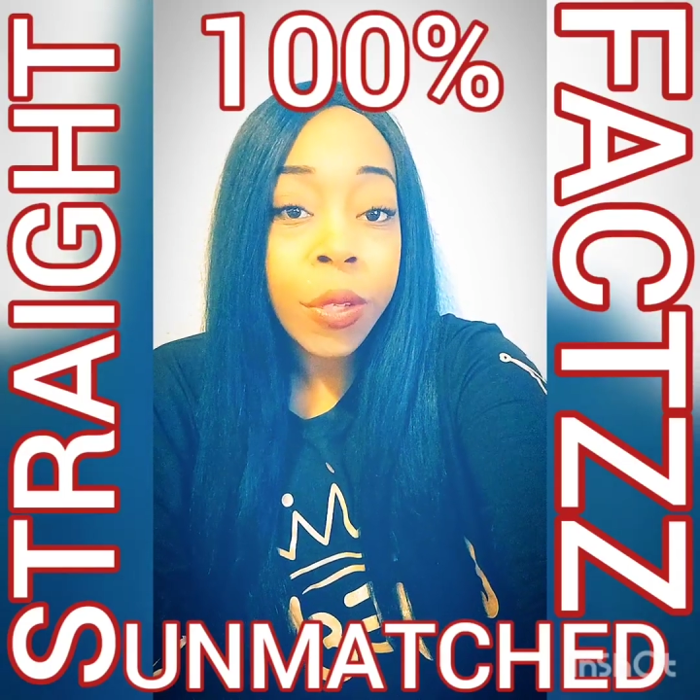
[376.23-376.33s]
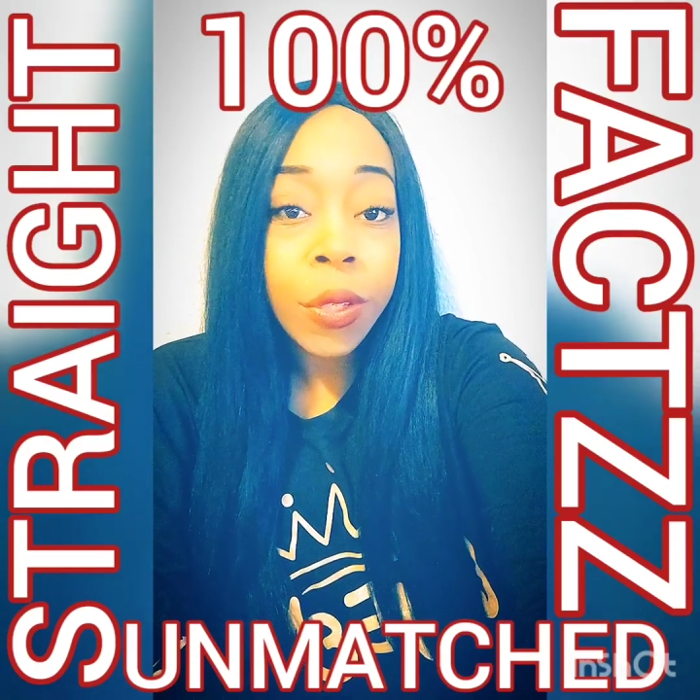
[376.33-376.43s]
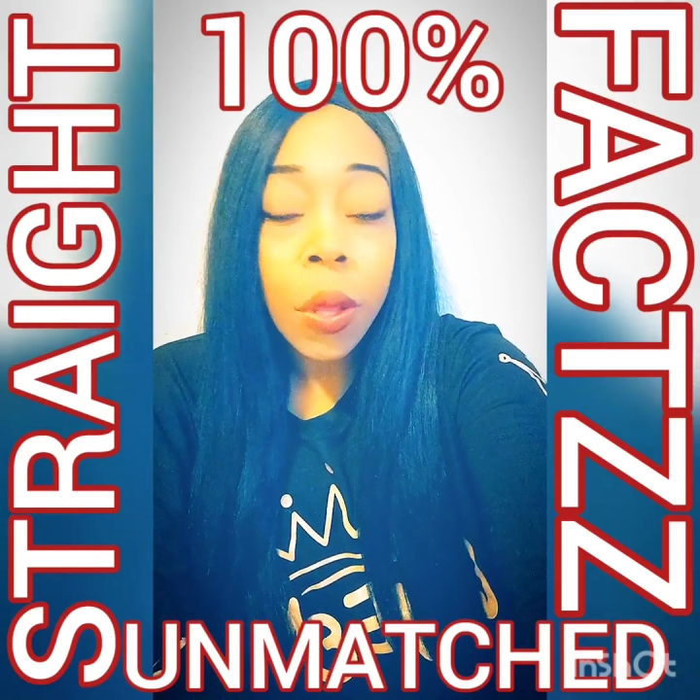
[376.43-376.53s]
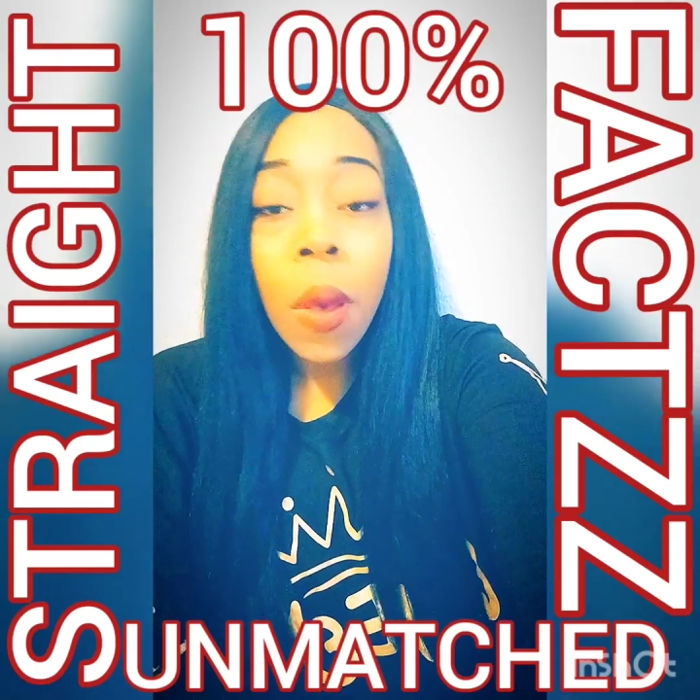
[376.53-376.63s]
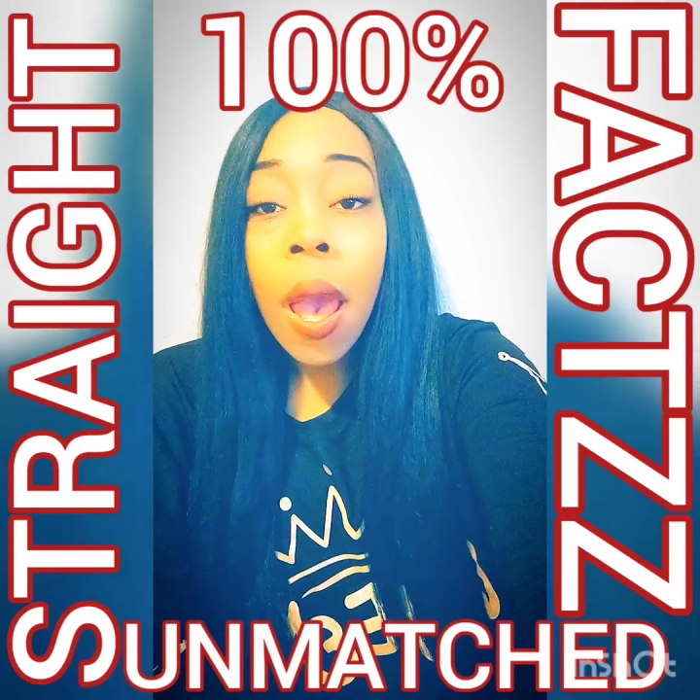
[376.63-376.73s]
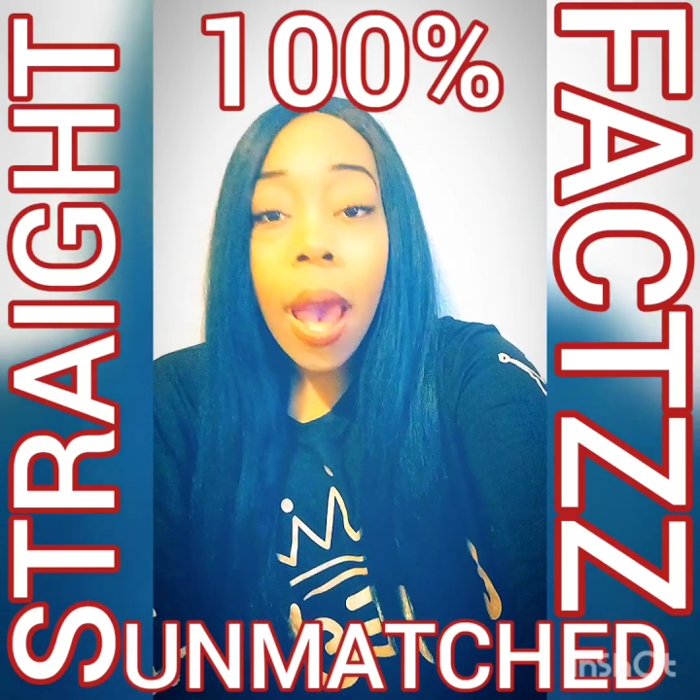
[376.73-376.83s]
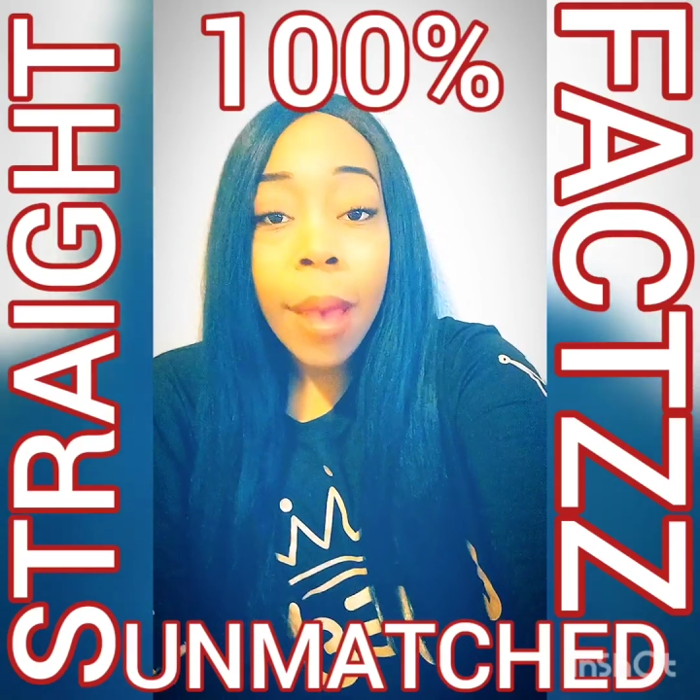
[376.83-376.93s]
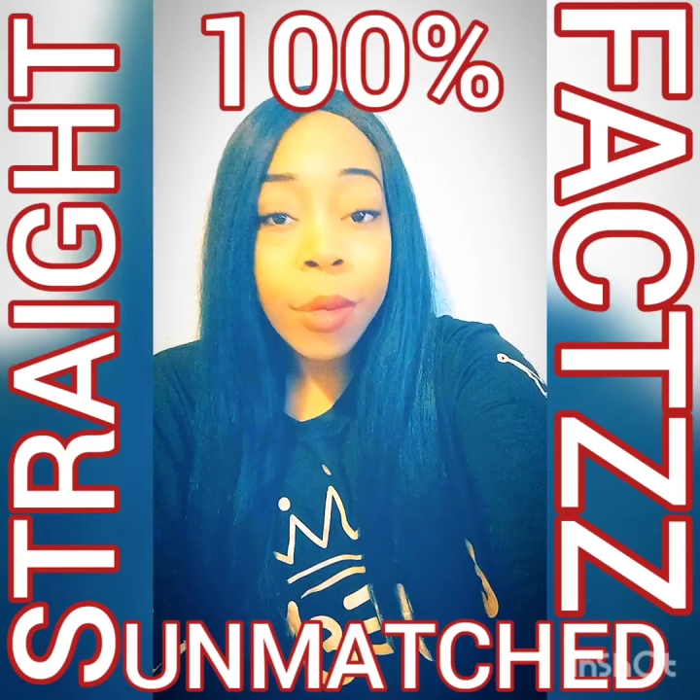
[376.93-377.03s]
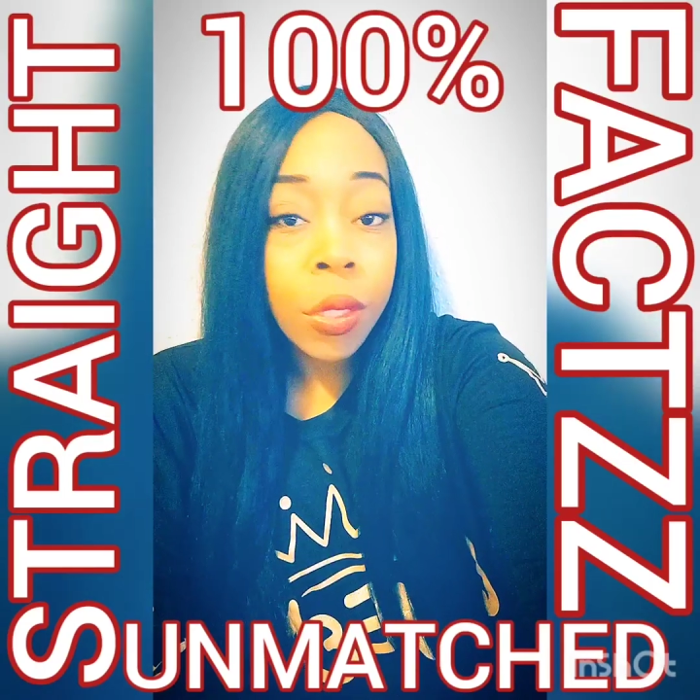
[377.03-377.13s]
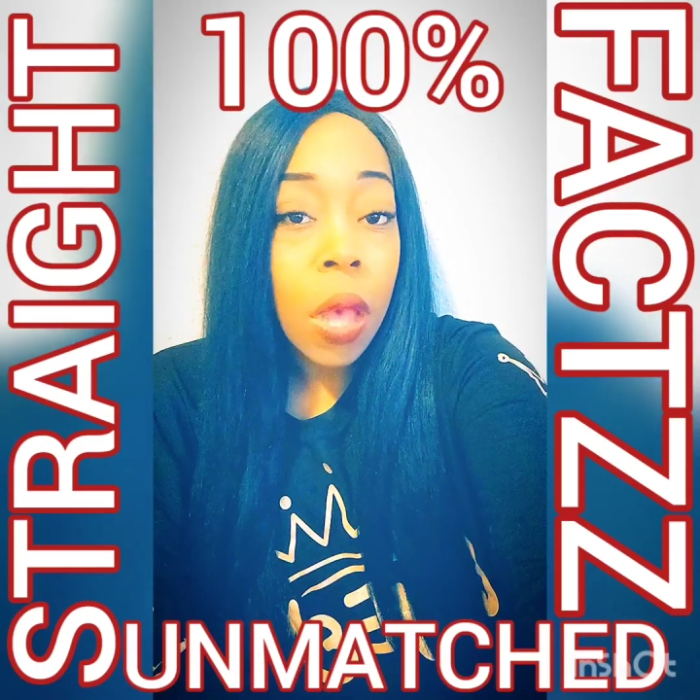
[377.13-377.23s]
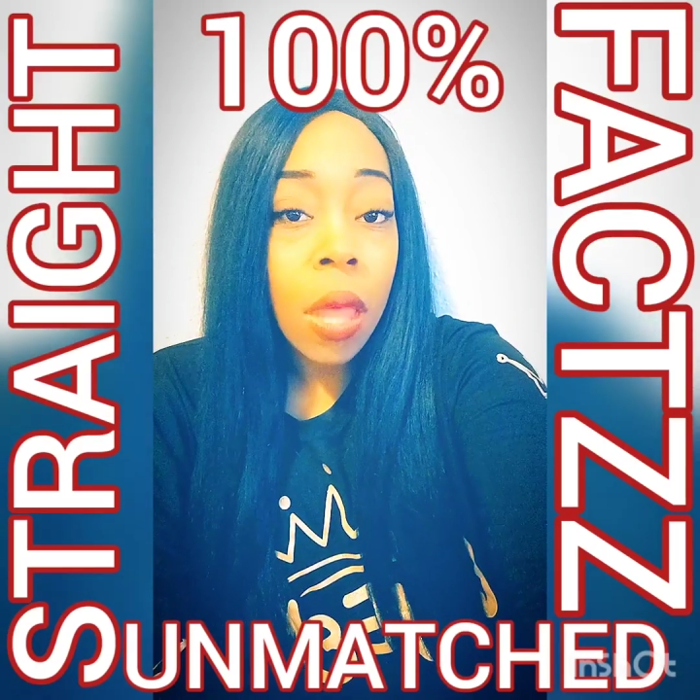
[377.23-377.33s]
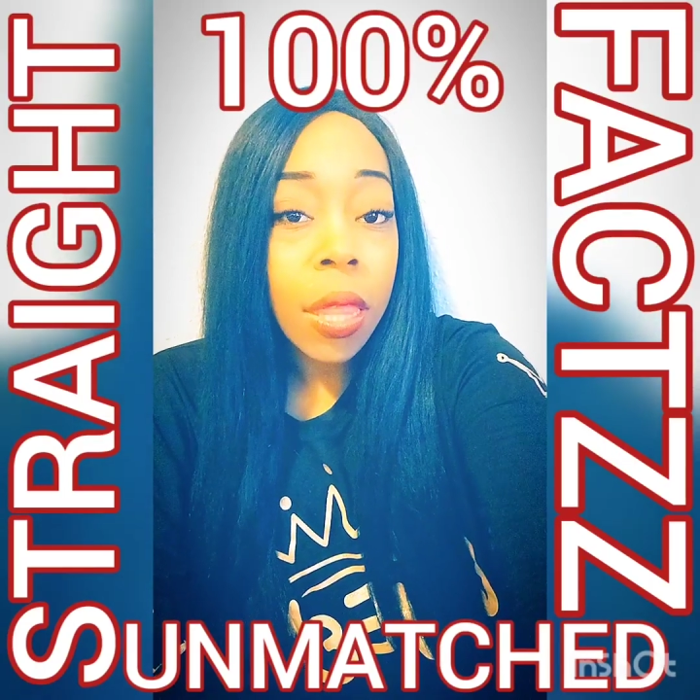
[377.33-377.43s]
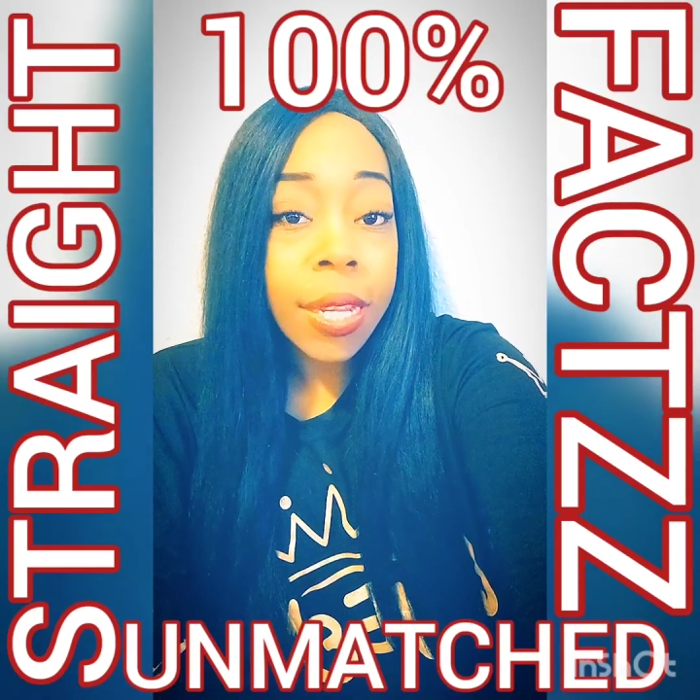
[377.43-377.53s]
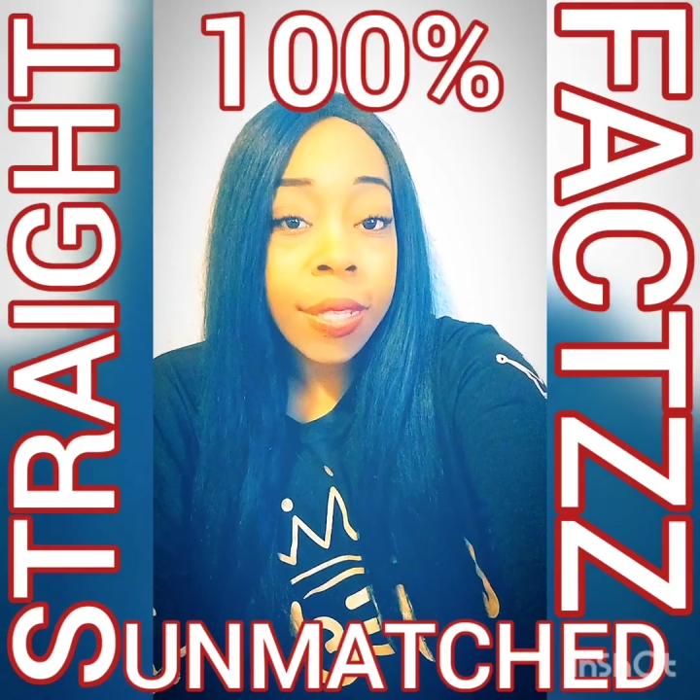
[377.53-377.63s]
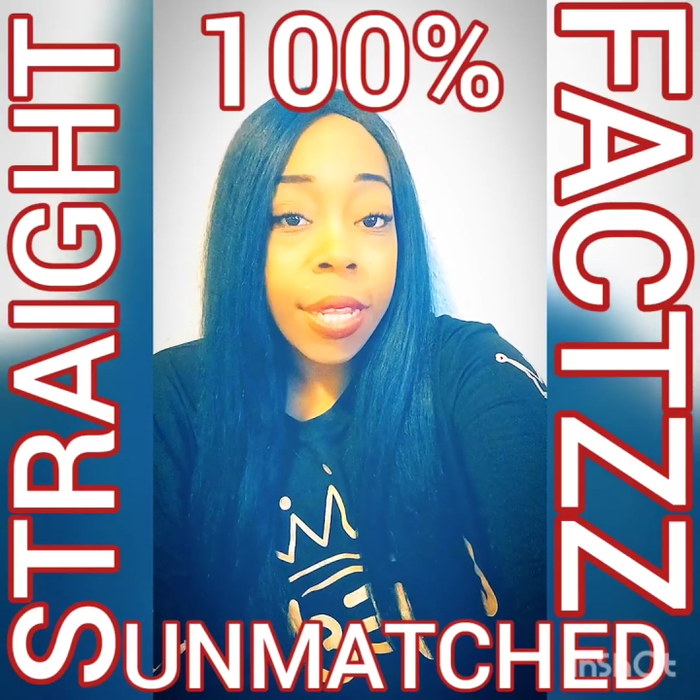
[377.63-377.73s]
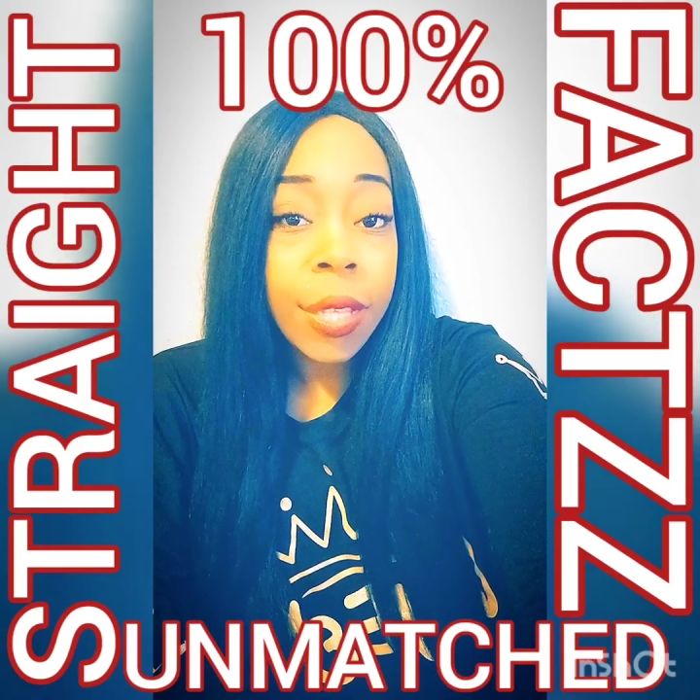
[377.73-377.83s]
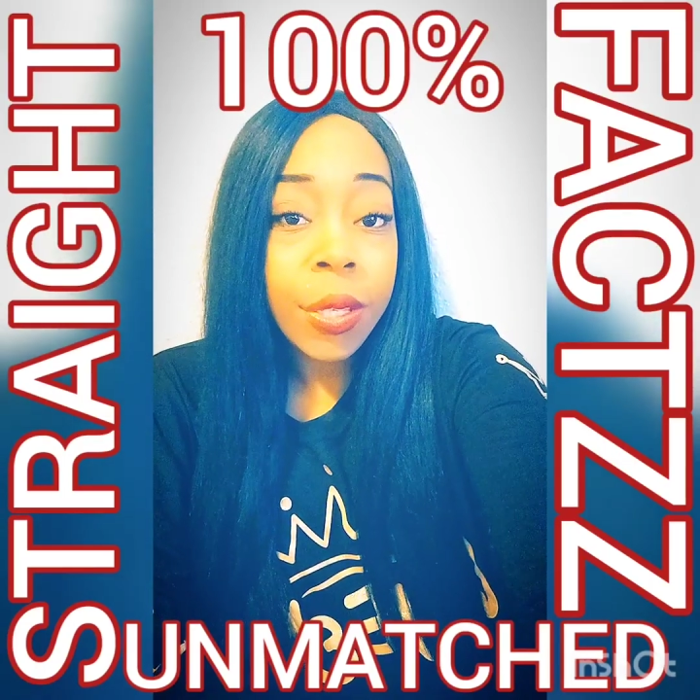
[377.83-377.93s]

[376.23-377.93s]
so I'm just calling to see,